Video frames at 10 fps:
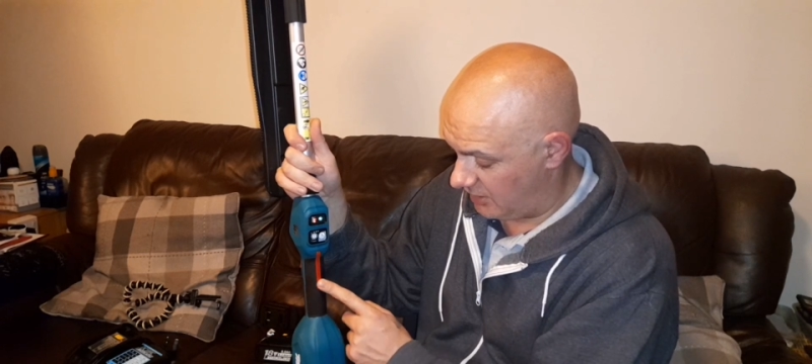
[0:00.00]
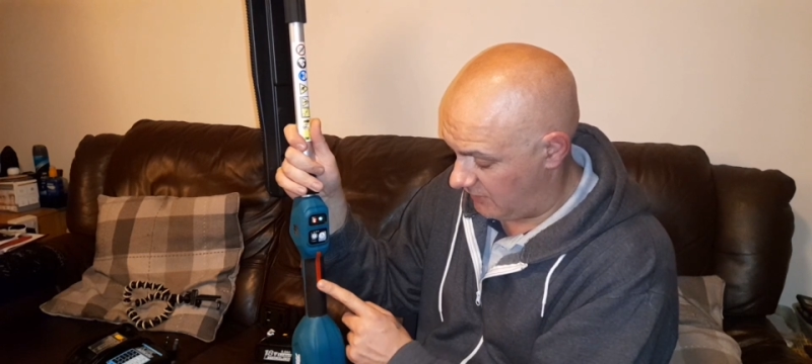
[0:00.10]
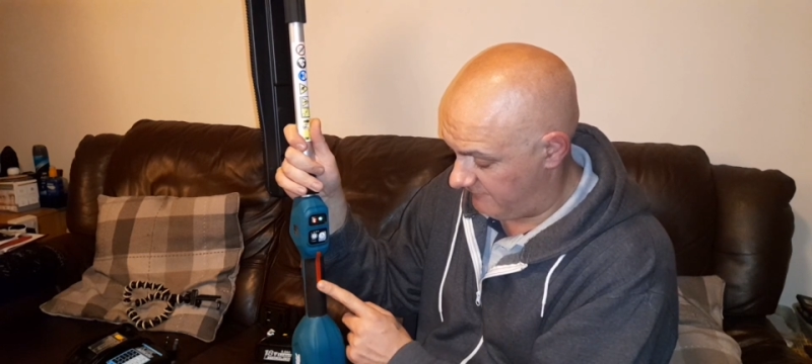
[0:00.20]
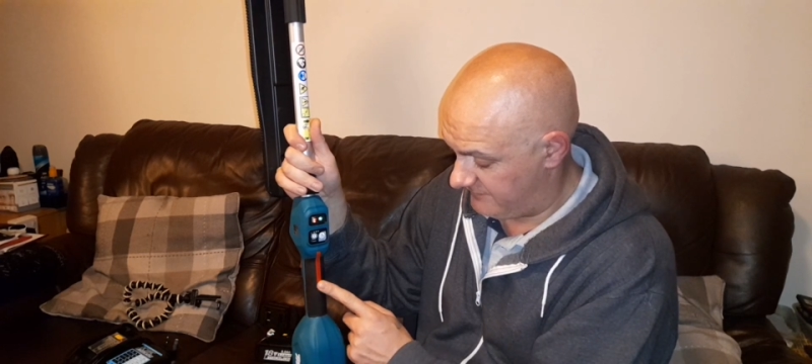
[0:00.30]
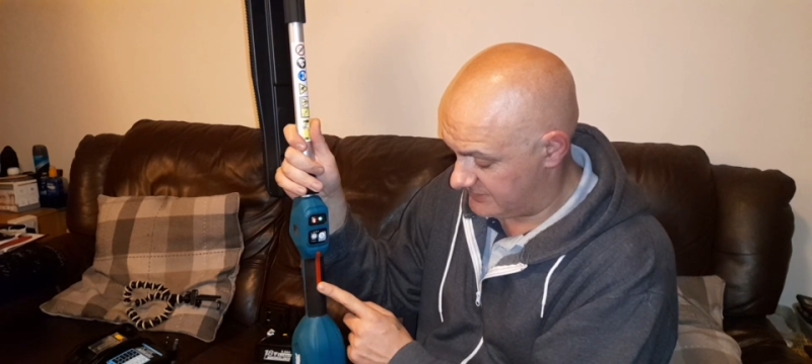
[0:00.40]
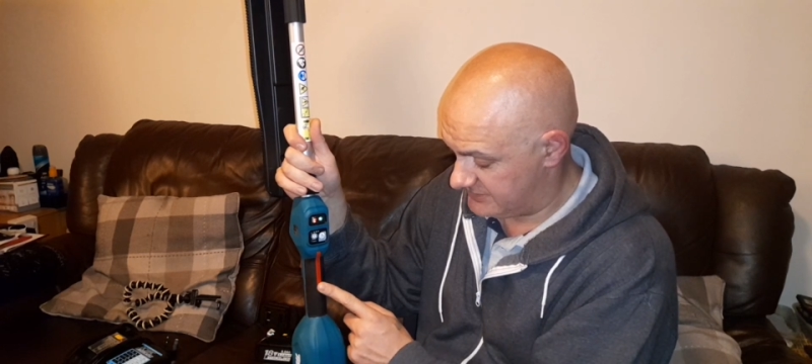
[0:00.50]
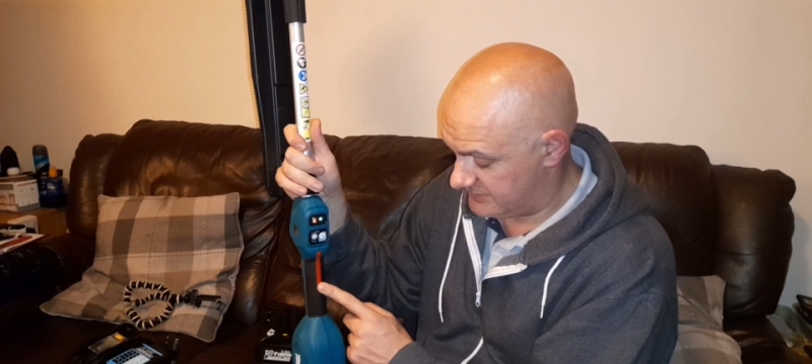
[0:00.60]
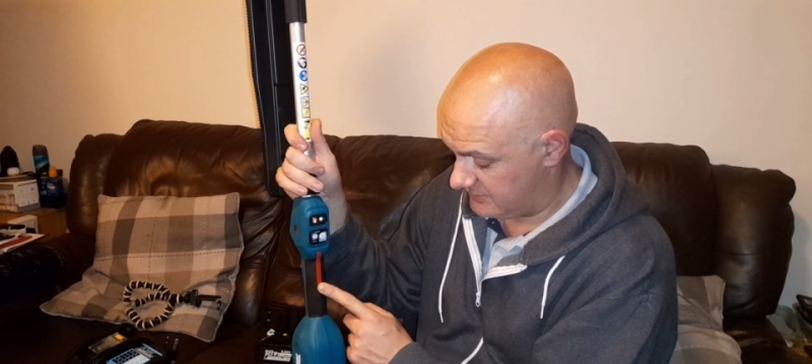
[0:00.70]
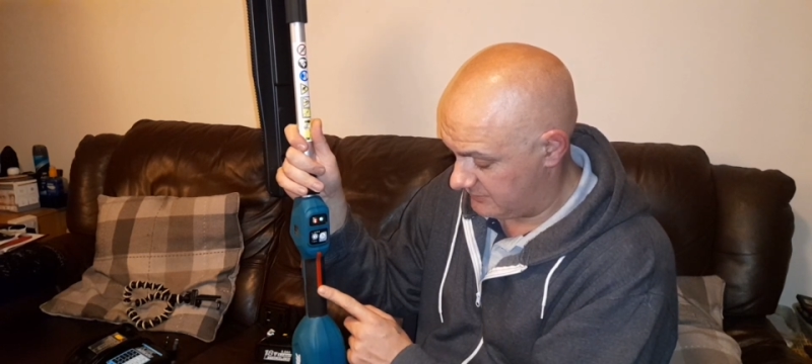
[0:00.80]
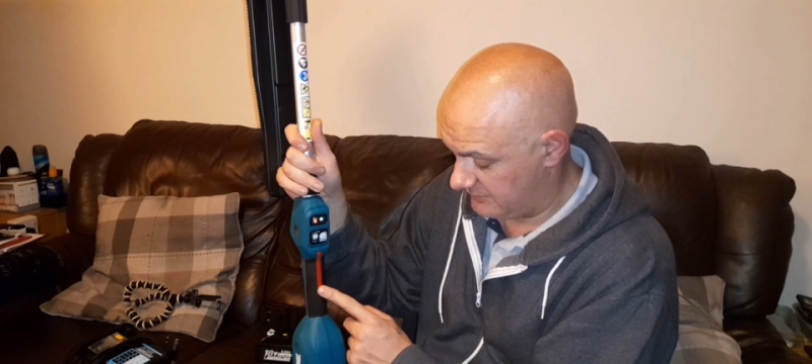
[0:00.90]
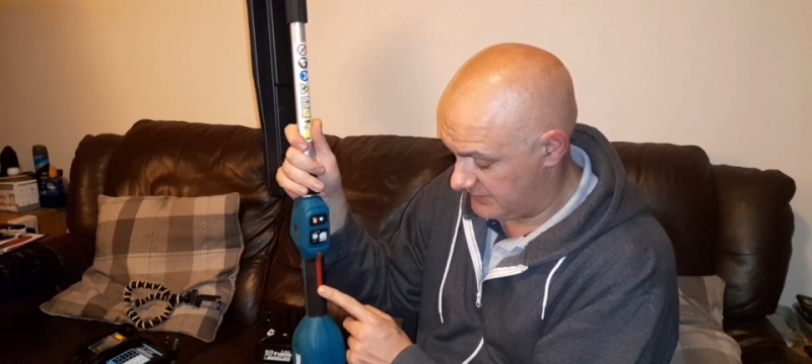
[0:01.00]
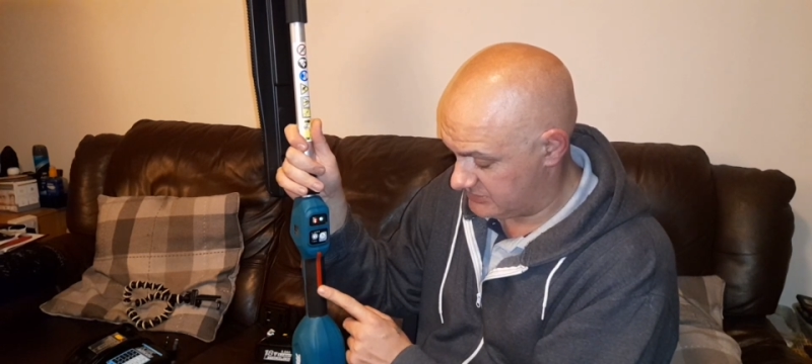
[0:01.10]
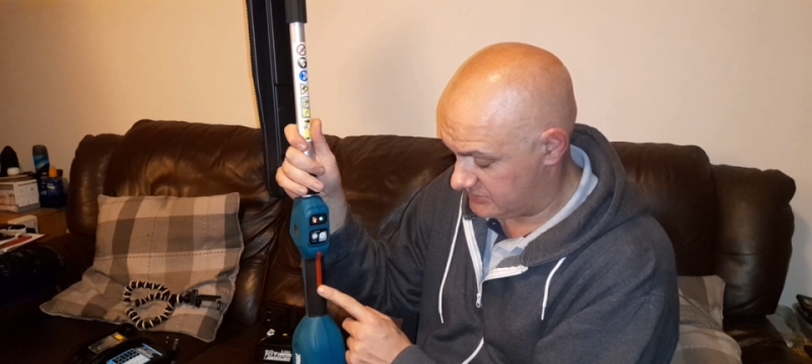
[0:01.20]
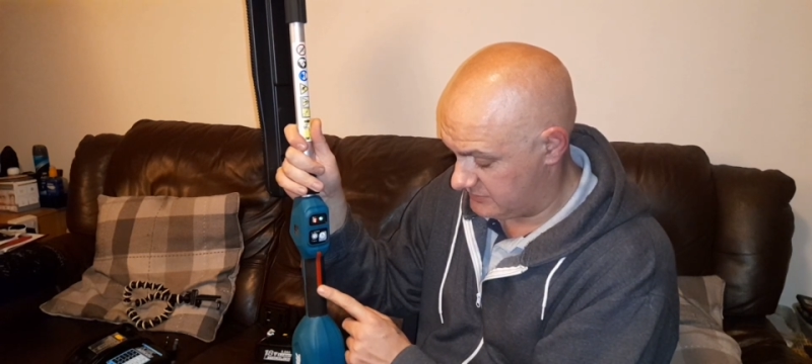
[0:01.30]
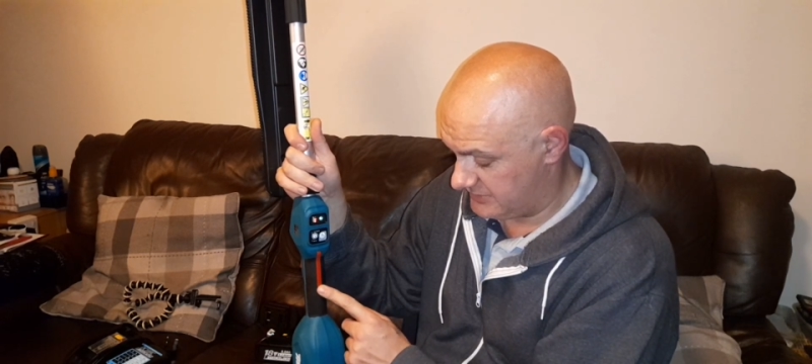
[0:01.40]
off this
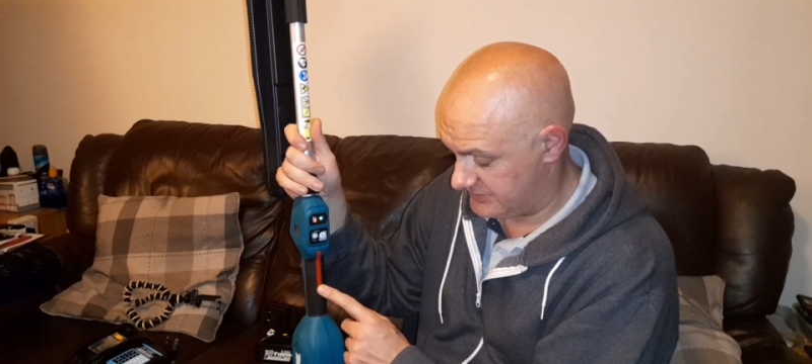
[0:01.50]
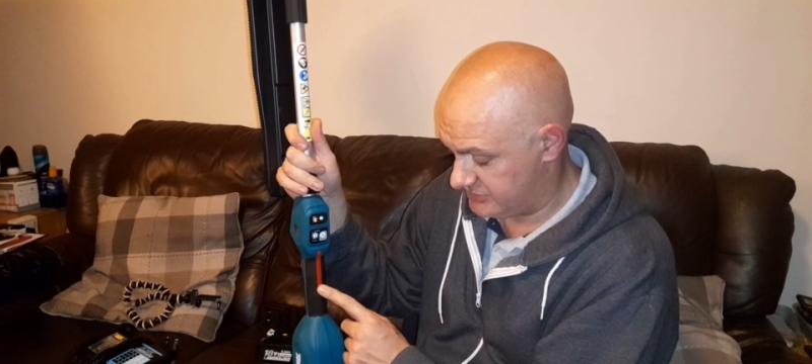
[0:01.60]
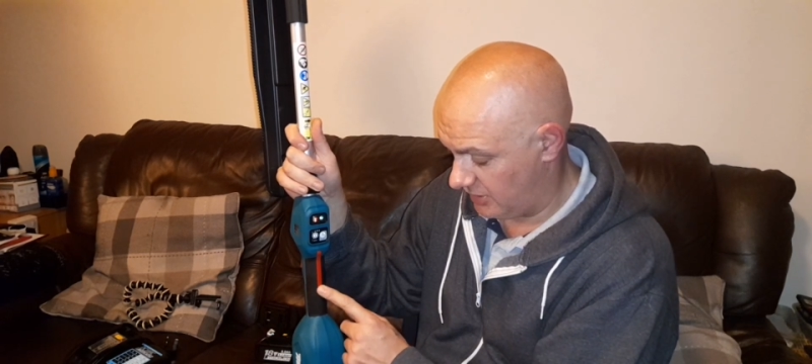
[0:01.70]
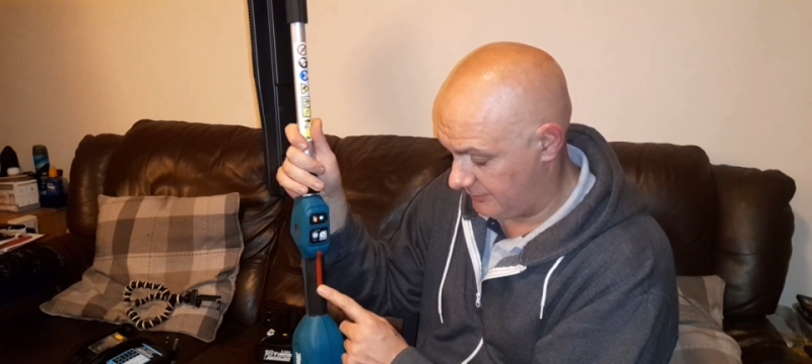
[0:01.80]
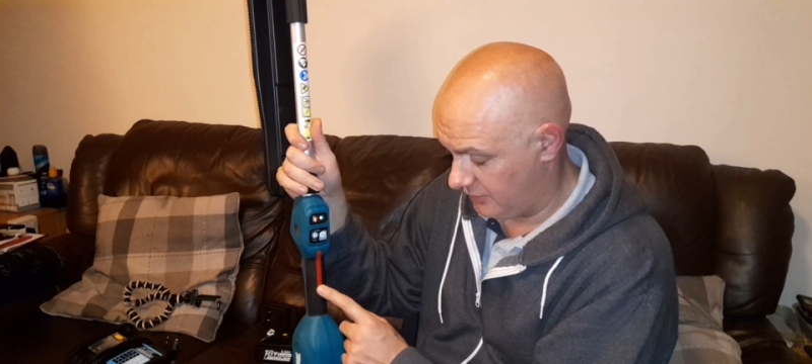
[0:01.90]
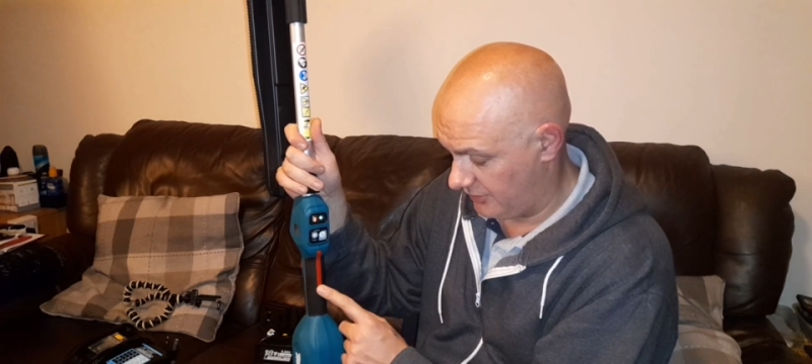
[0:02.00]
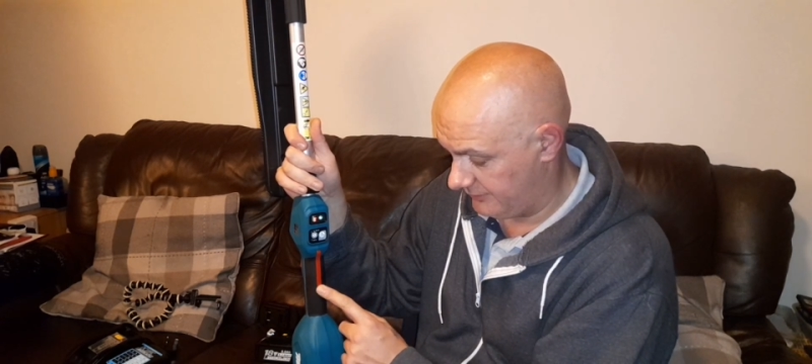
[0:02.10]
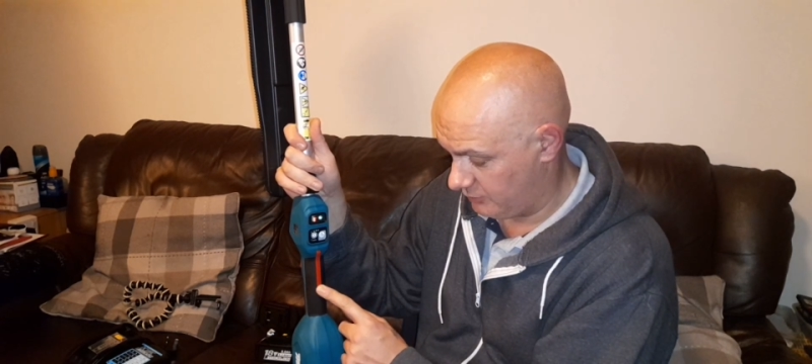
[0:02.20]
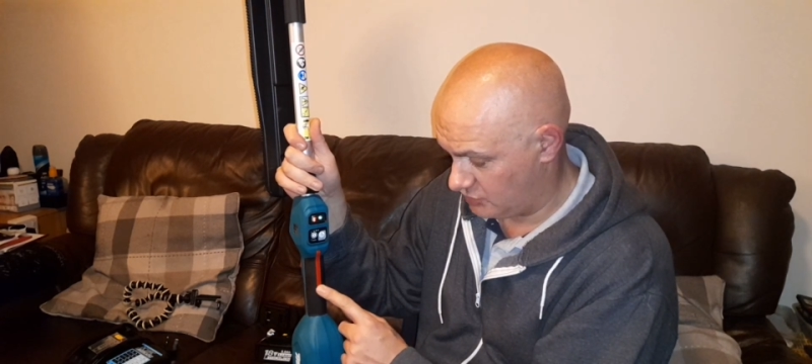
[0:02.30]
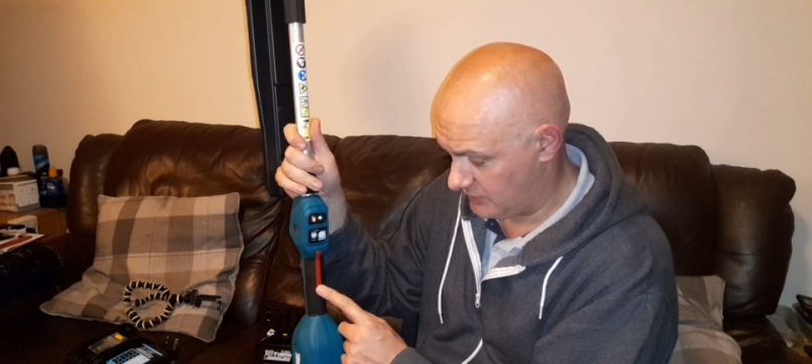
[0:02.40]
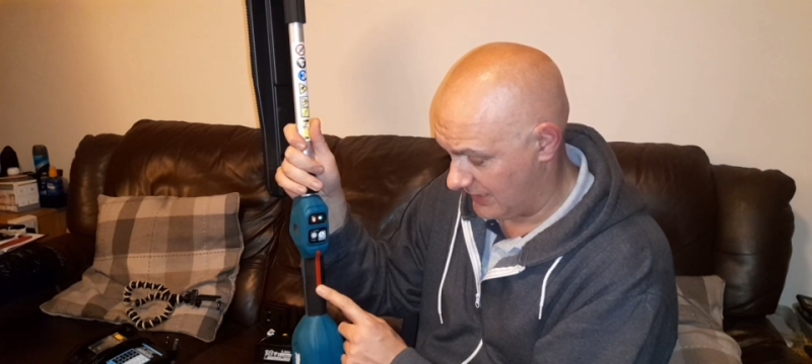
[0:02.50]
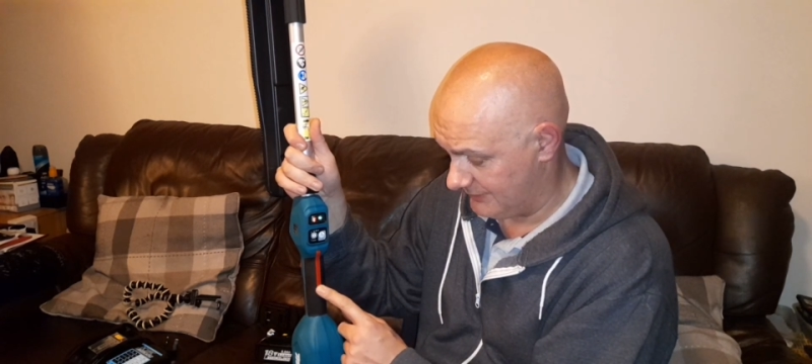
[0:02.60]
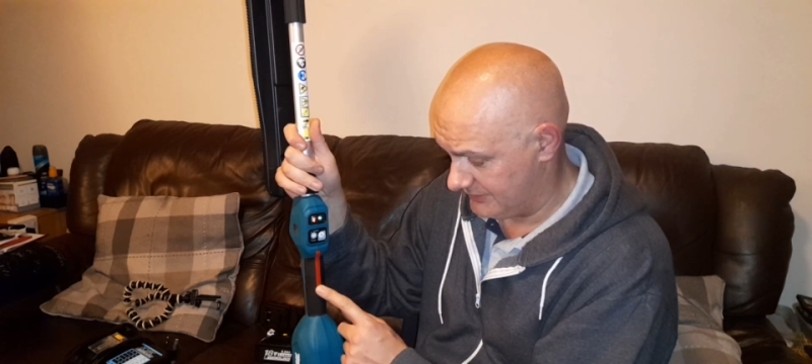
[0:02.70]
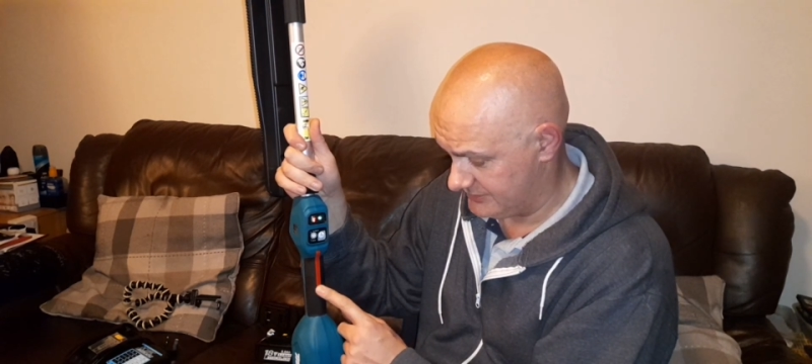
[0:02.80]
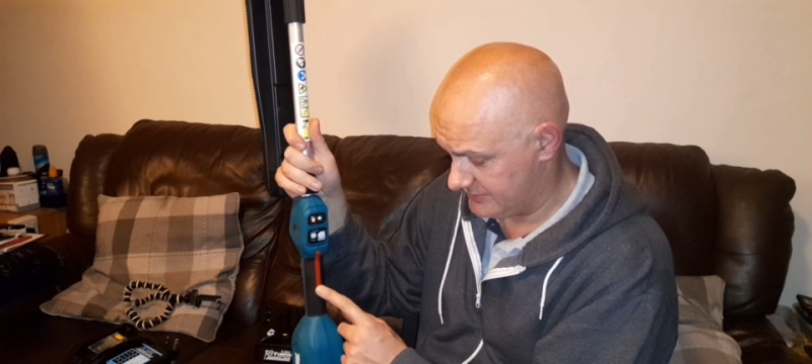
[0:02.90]
top button, watch what
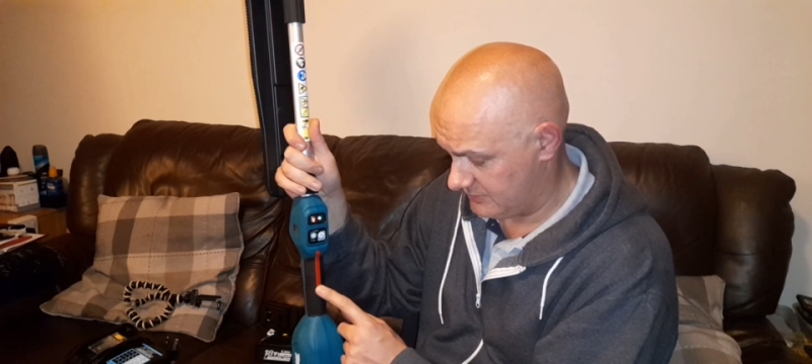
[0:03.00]
happens.